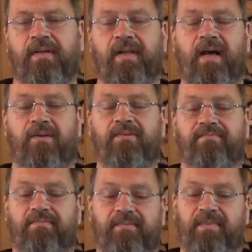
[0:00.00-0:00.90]
Now,
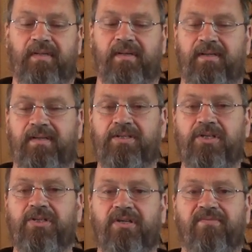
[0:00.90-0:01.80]
this
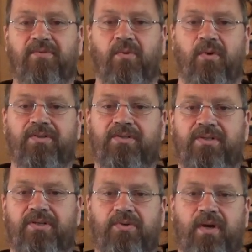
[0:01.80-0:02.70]
is of course a
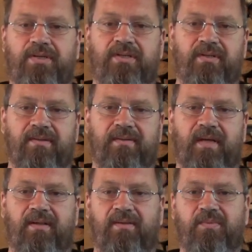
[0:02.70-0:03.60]
situation
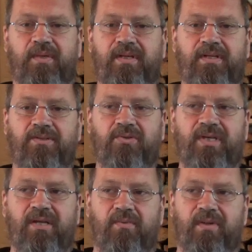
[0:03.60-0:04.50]
and we need to
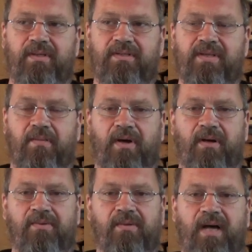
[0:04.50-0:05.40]
deal with it
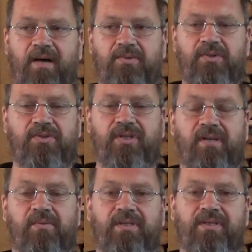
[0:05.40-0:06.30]
somehow. How do you
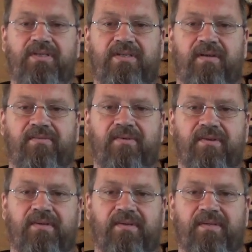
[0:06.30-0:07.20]
deal with this stuff?
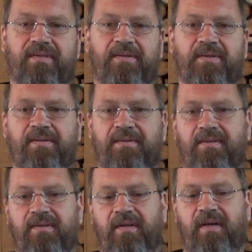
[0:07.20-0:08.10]

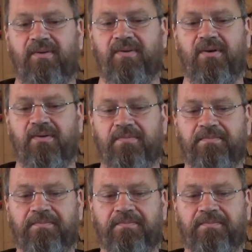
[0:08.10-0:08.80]
I don't know.